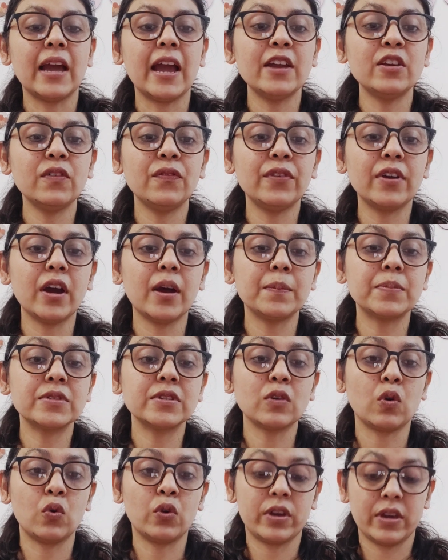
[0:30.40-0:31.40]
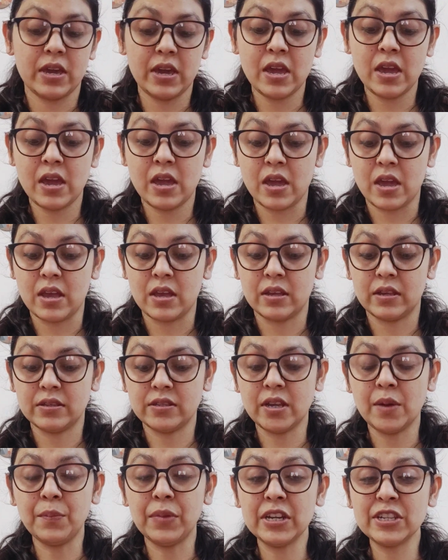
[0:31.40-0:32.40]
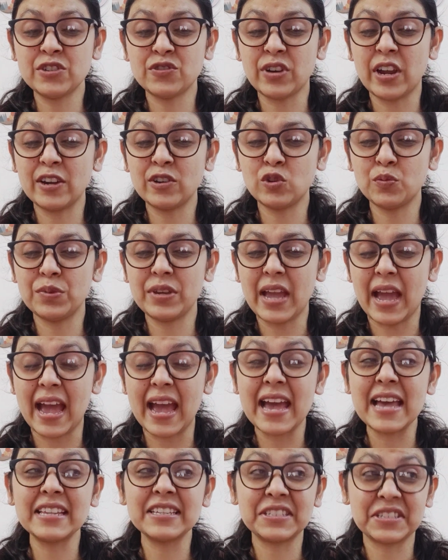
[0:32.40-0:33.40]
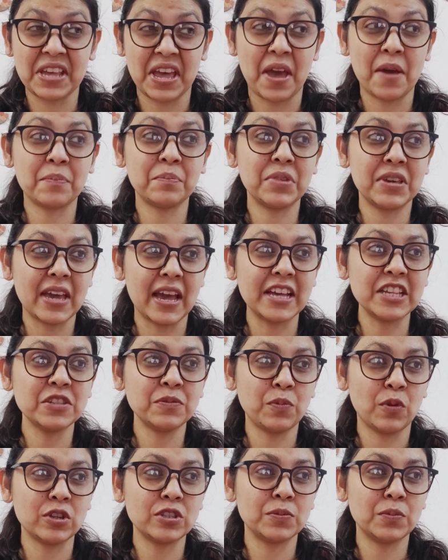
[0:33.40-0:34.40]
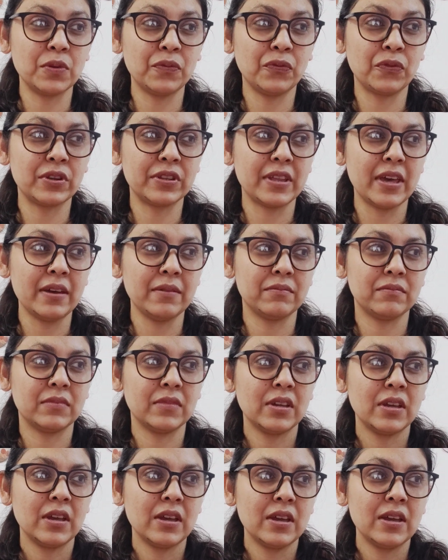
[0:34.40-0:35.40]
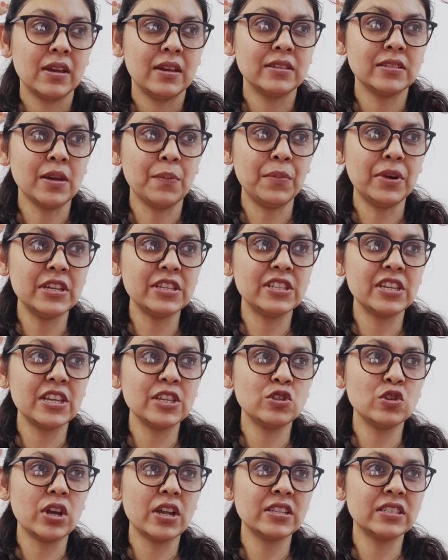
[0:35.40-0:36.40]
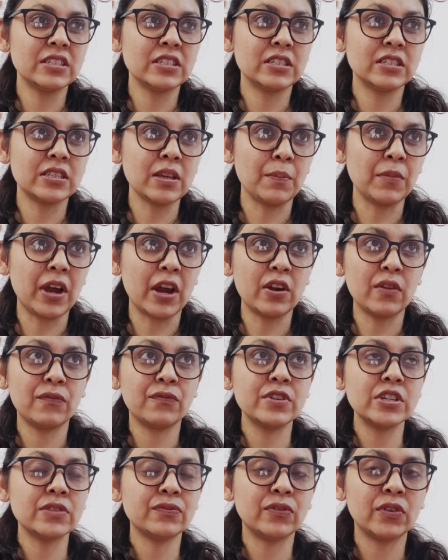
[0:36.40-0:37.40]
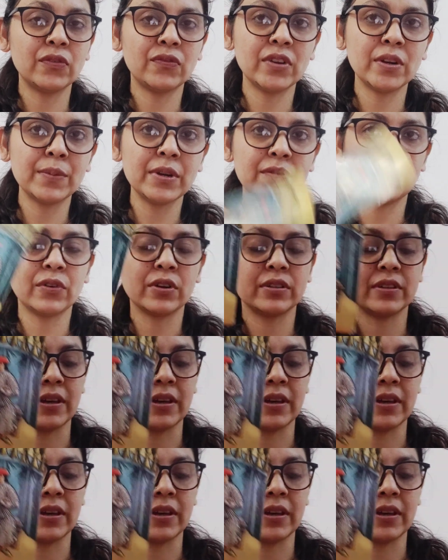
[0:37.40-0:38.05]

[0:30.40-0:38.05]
Nine of Cups. Okay. Somebody's trying to be as happy as possible for them. Somebody sees you as some kind of wish fulfillment for